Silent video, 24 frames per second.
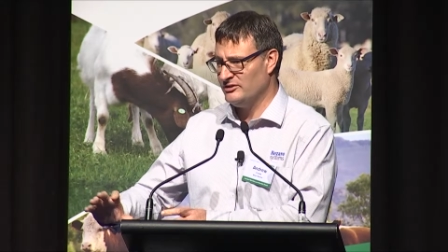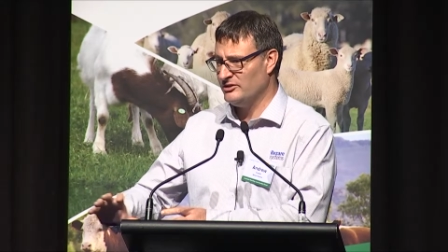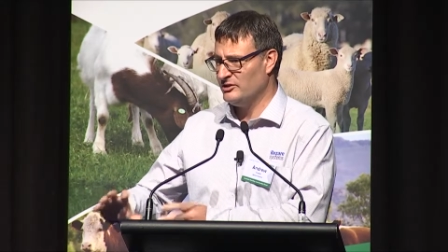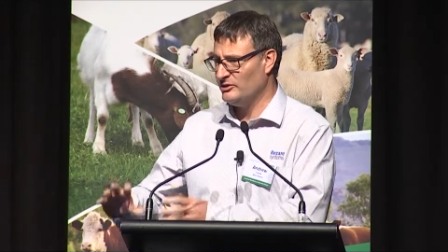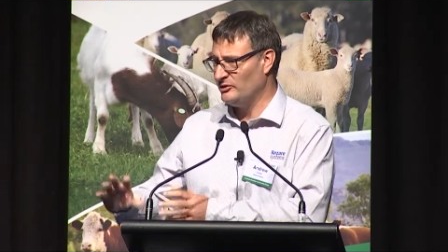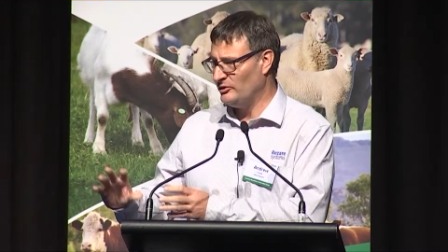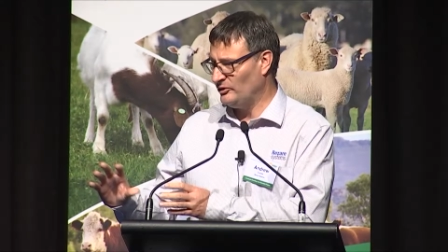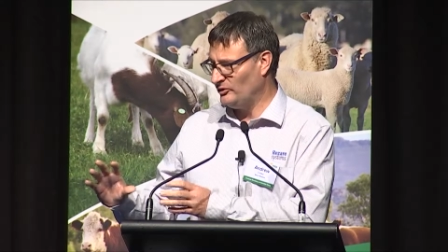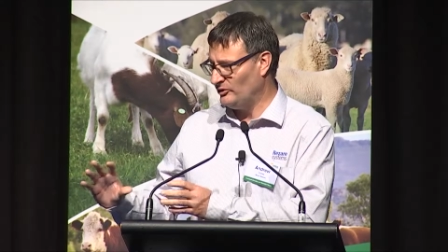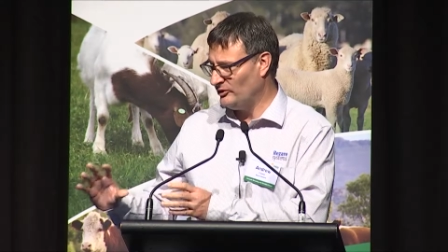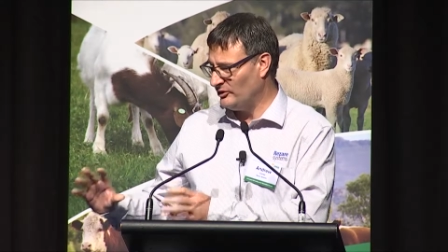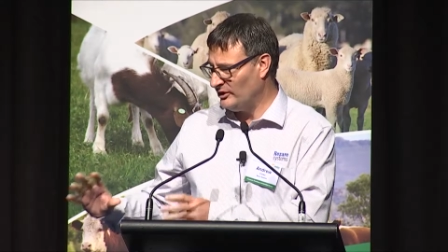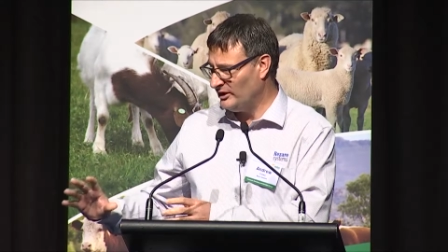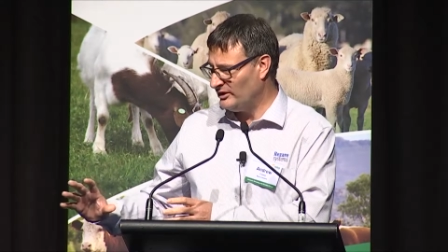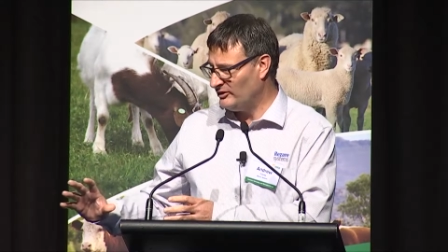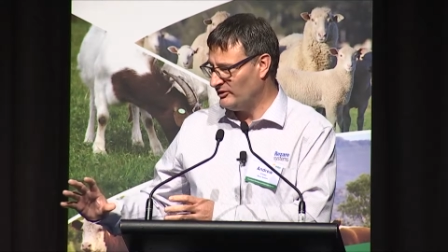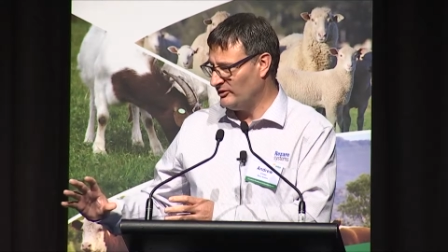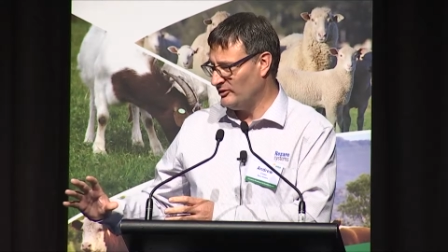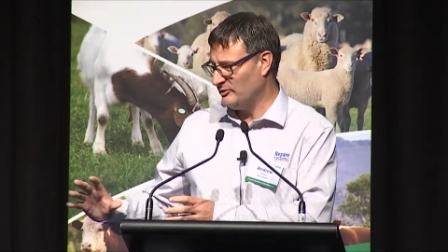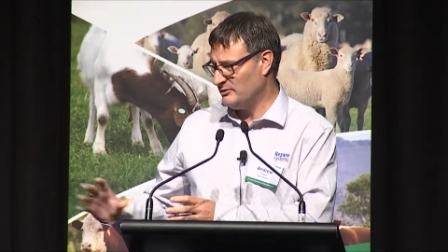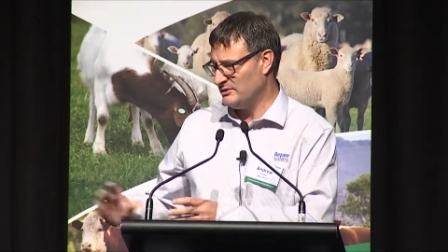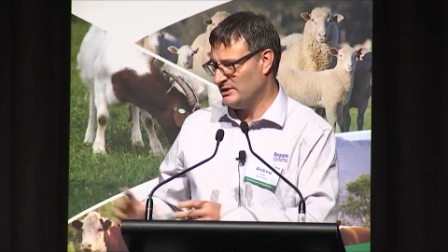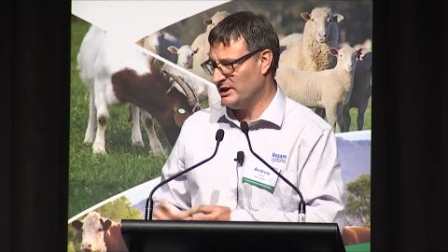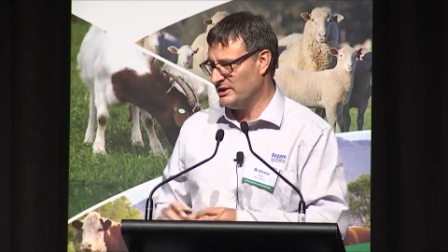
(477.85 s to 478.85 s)
those
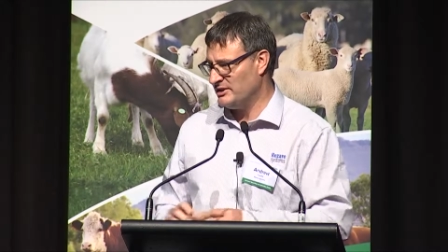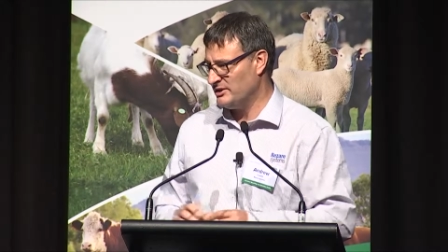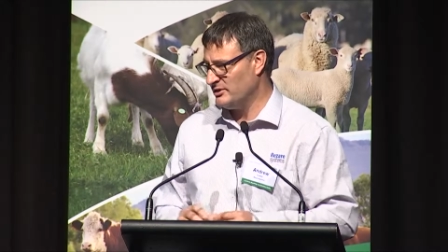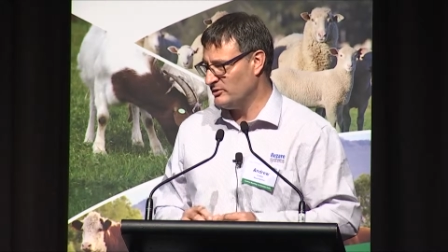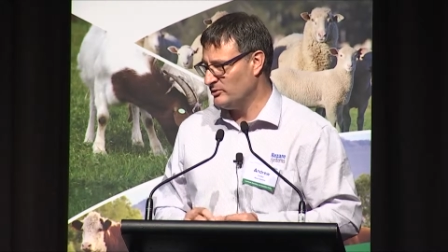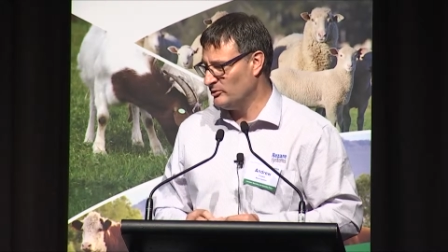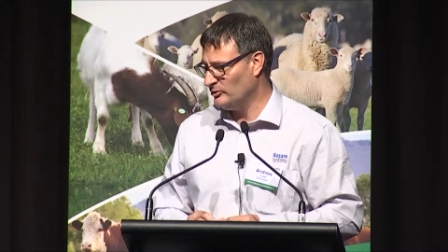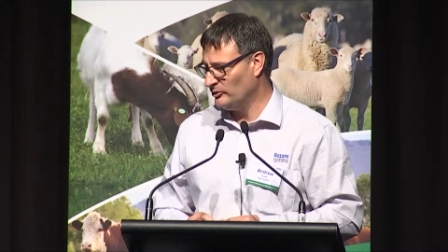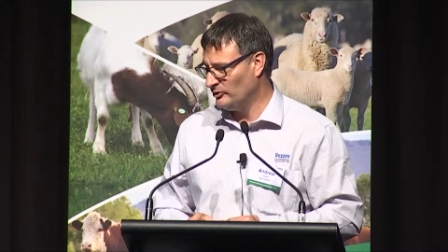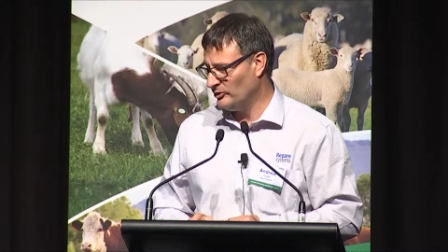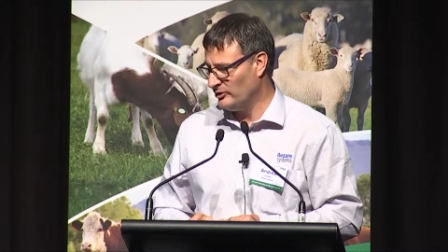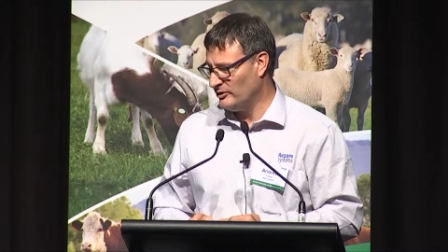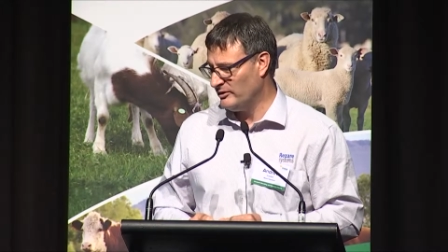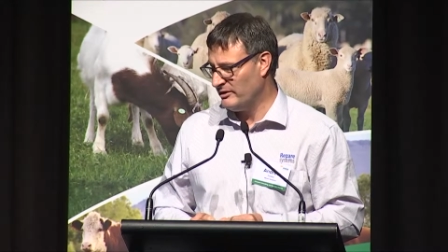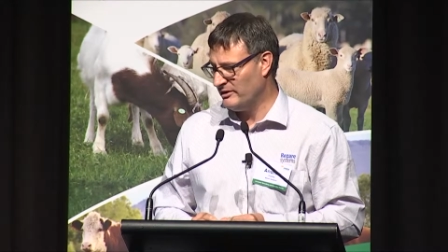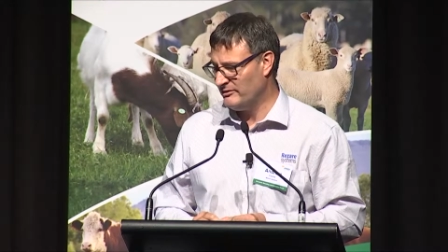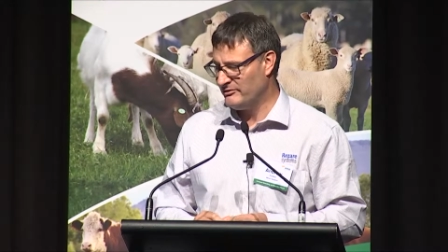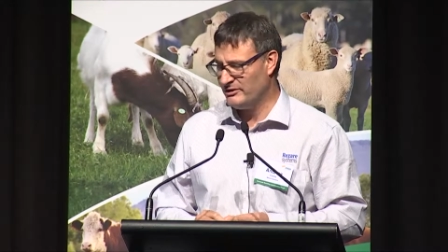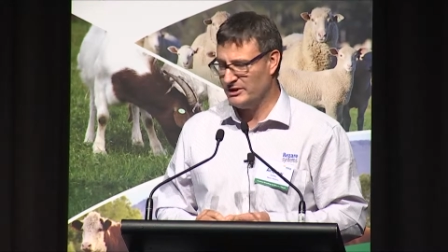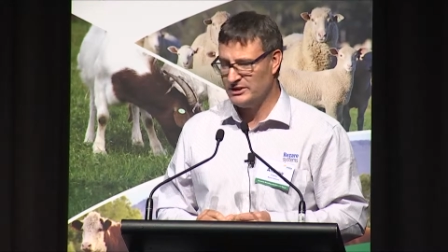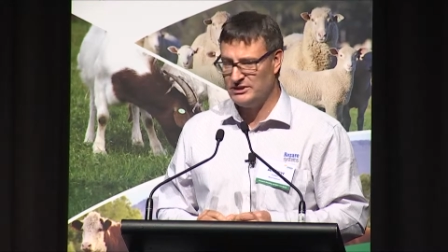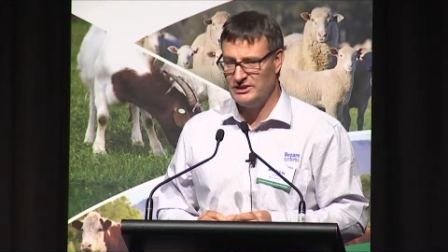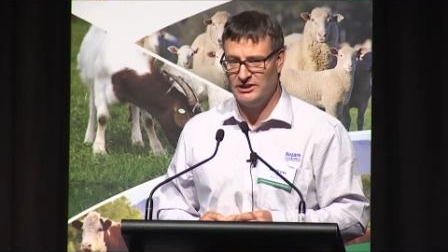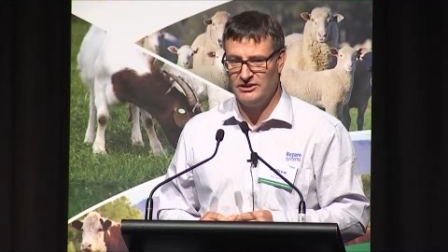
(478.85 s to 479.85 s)
sets of data also have
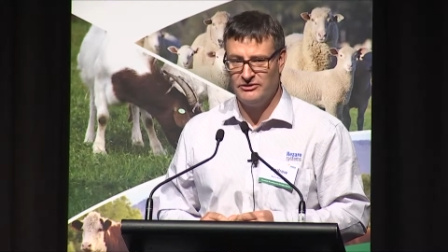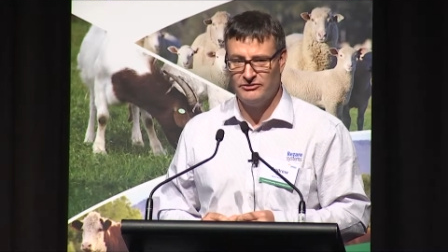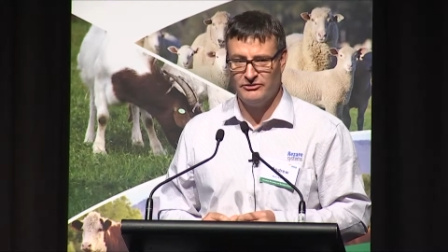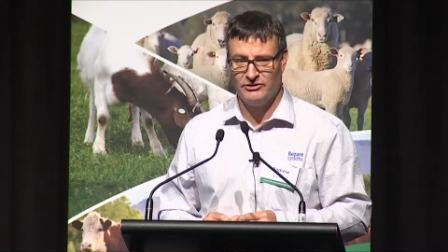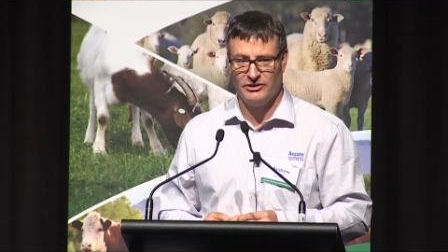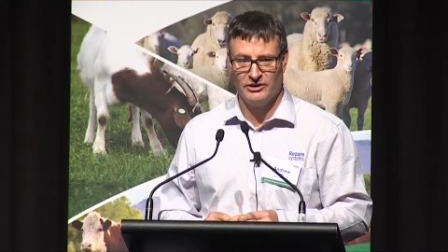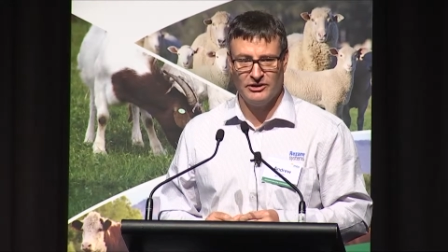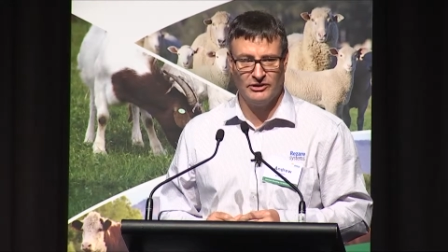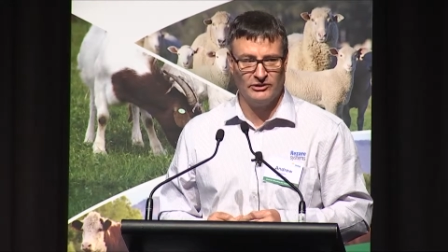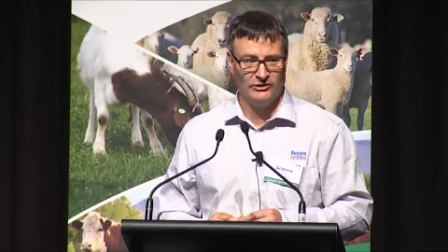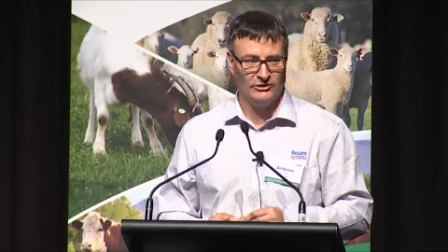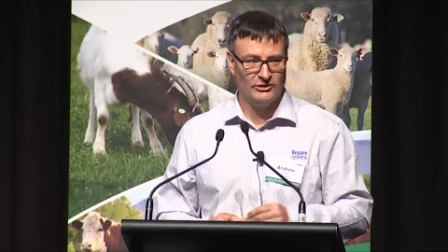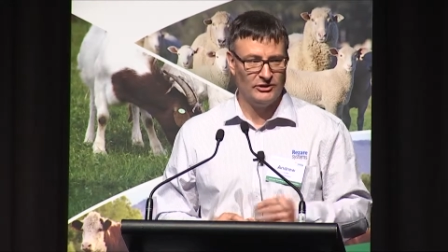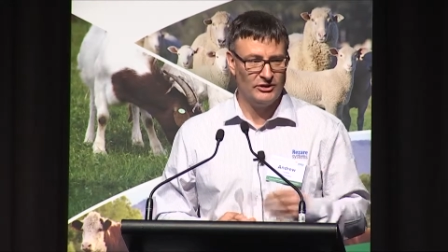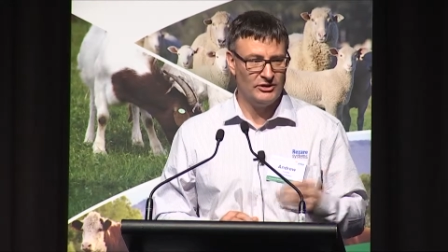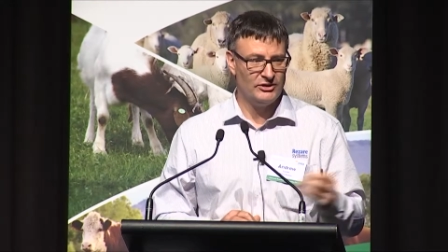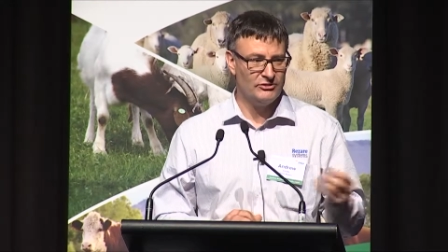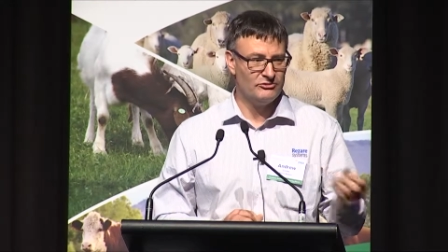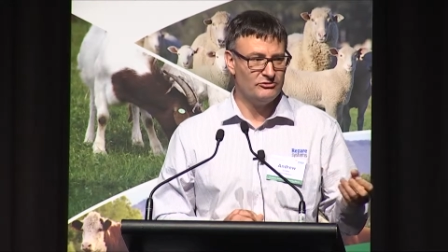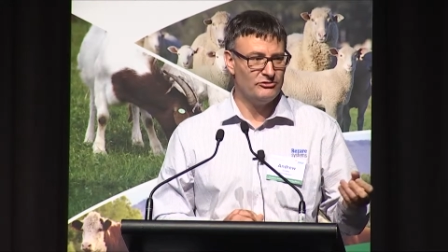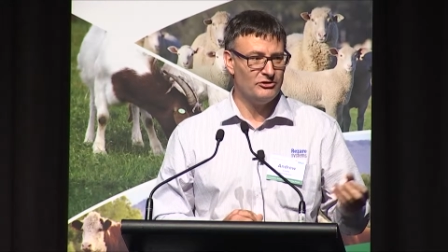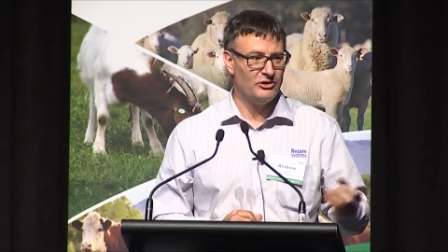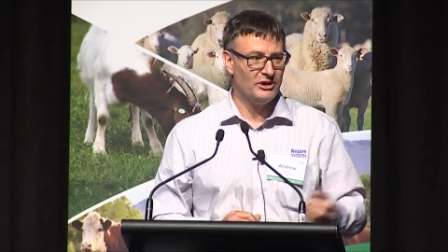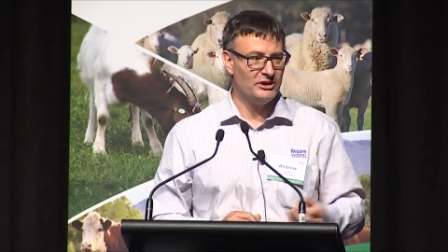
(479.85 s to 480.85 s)
identifiers so you
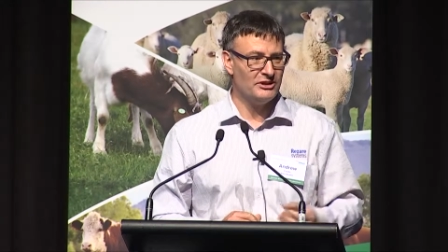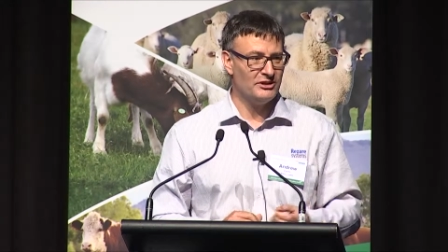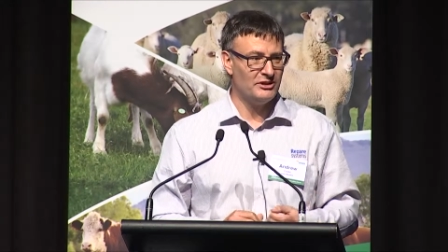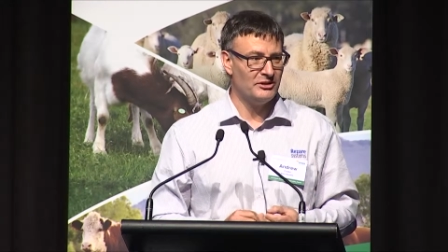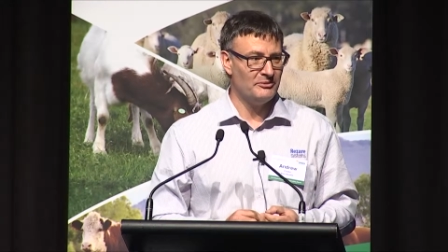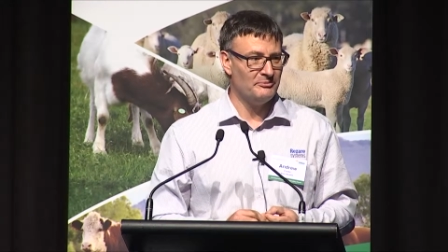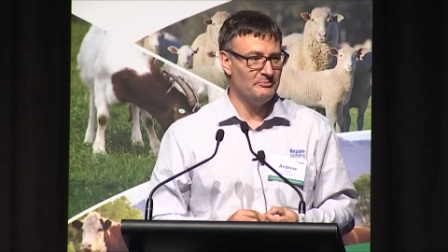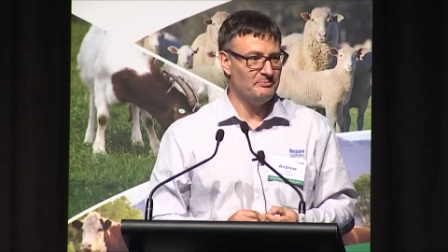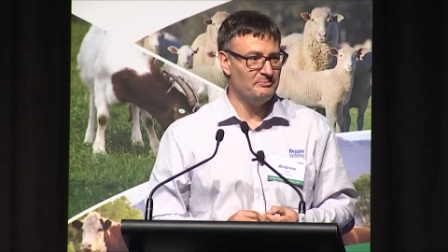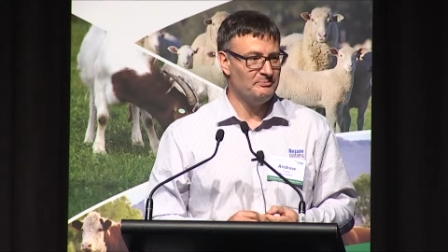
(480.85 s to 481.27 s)
can find them